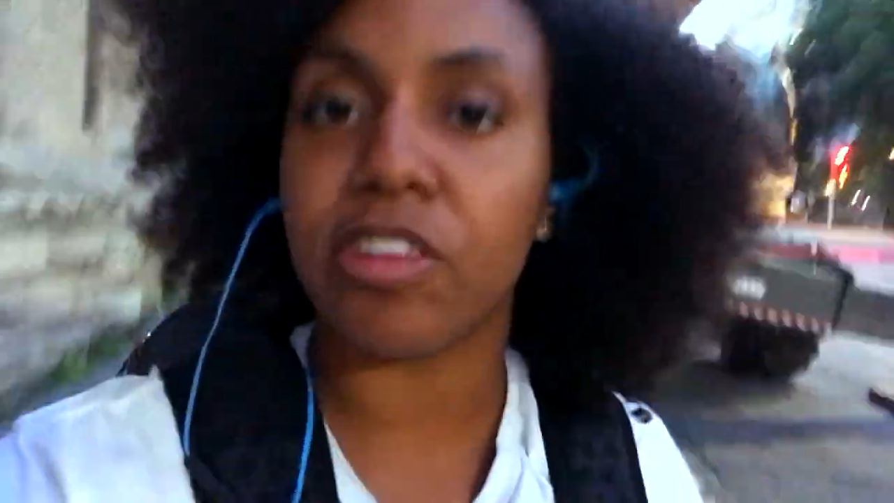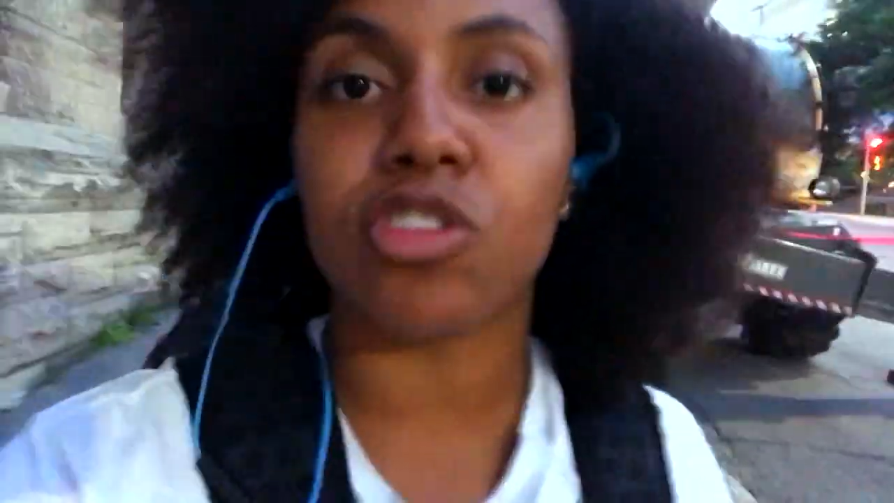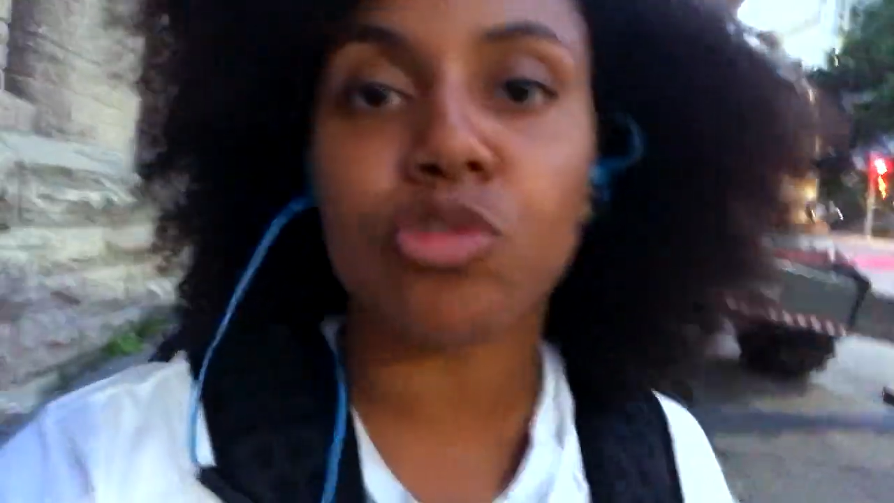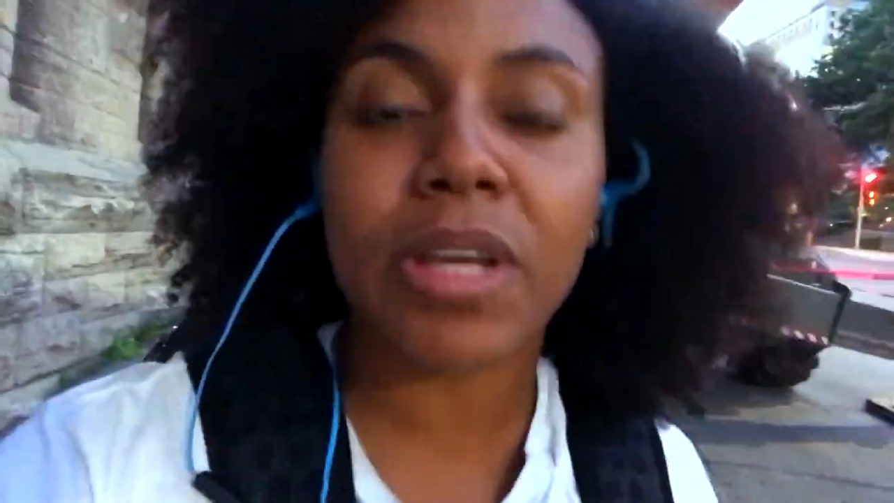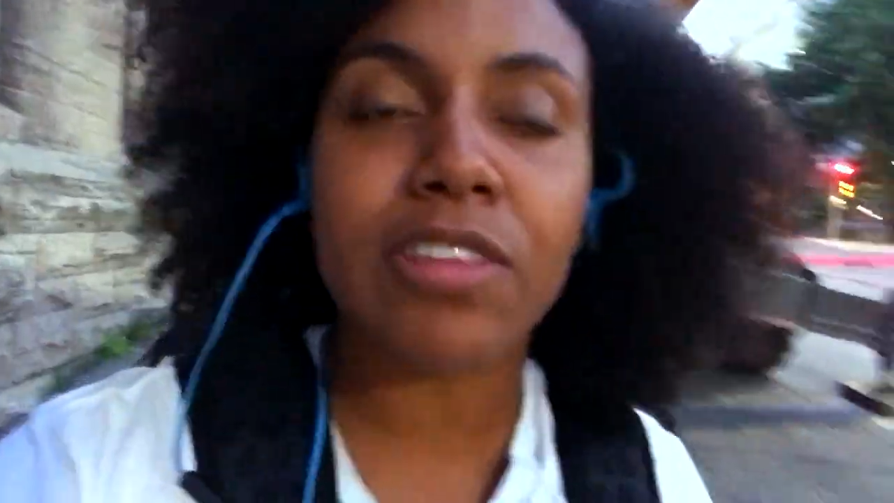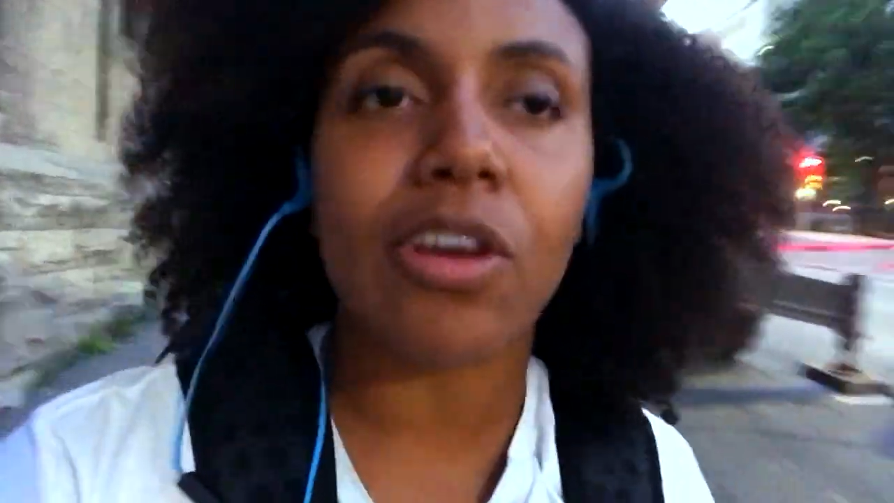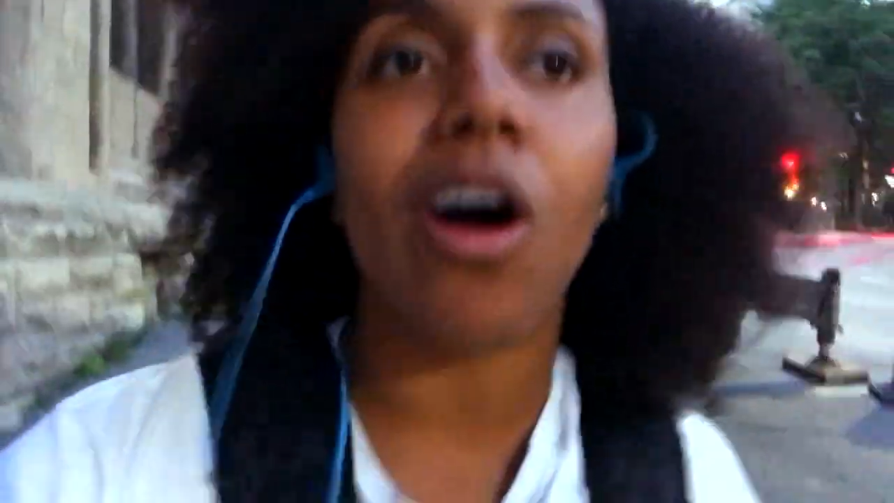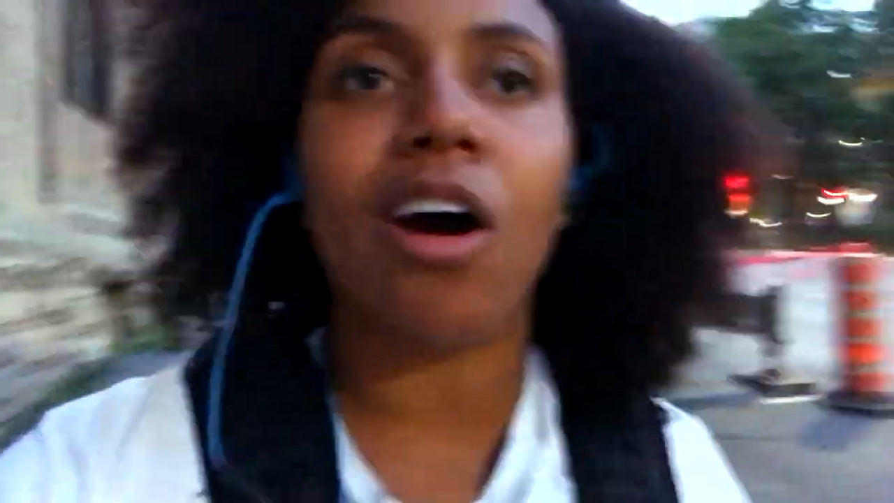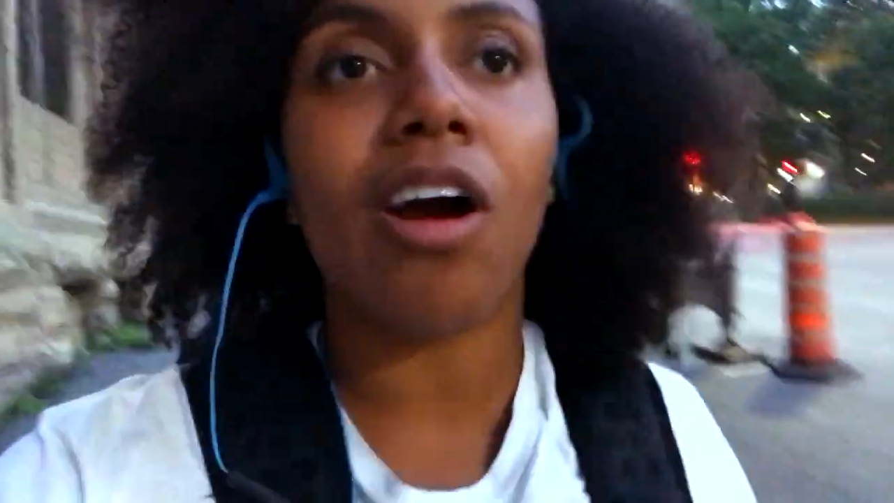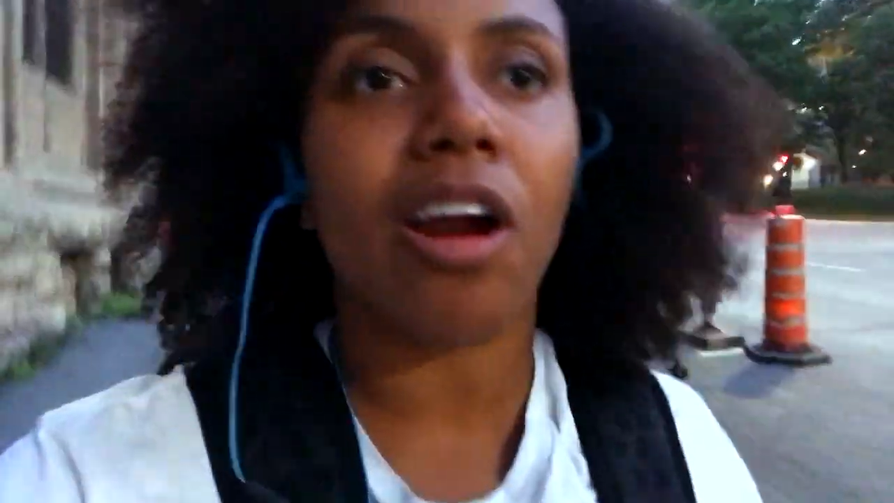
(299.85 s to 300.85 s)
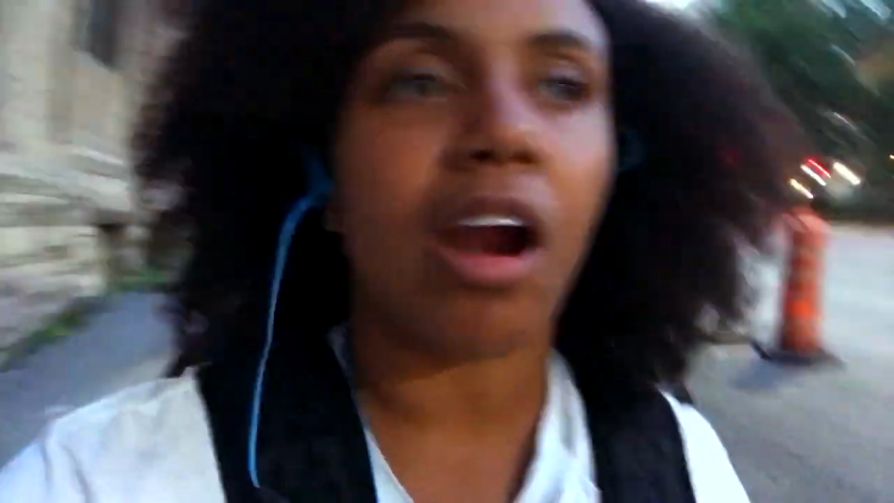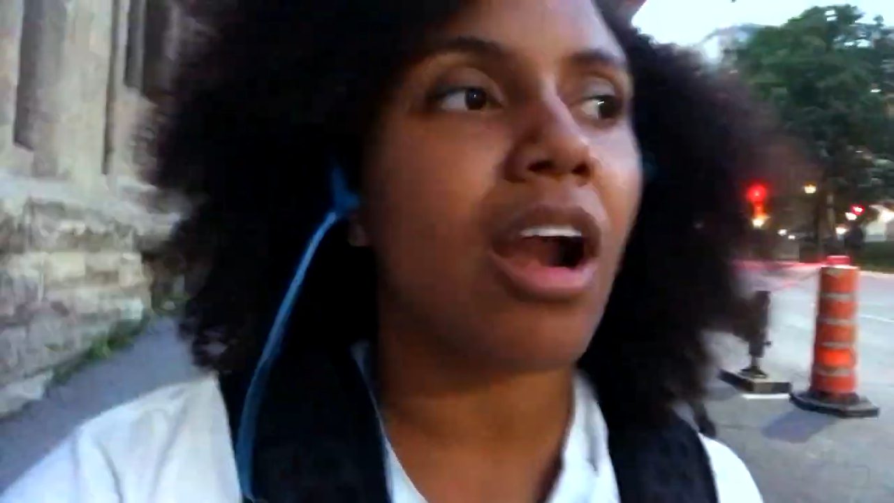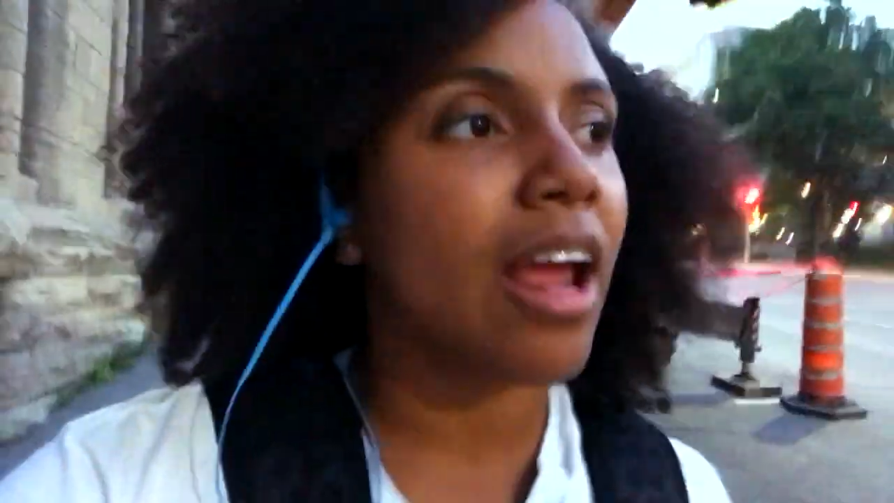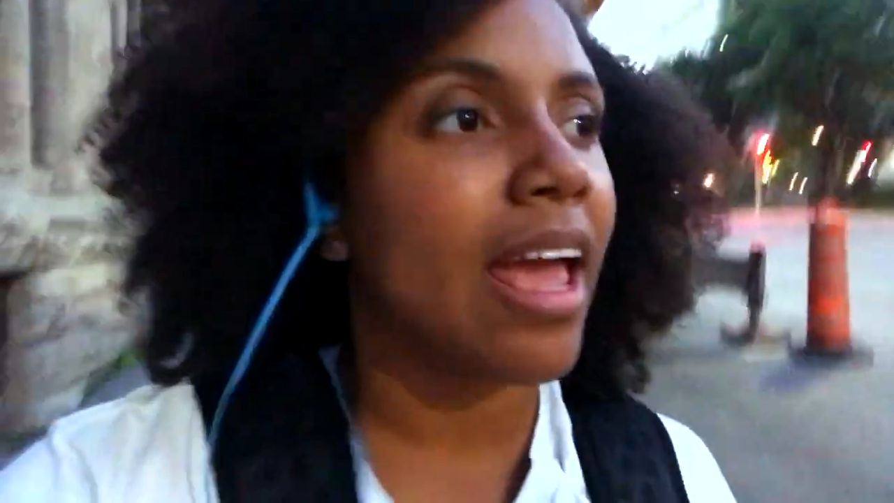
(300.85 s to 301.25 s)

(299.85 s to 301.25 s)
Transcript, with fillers: the streets are,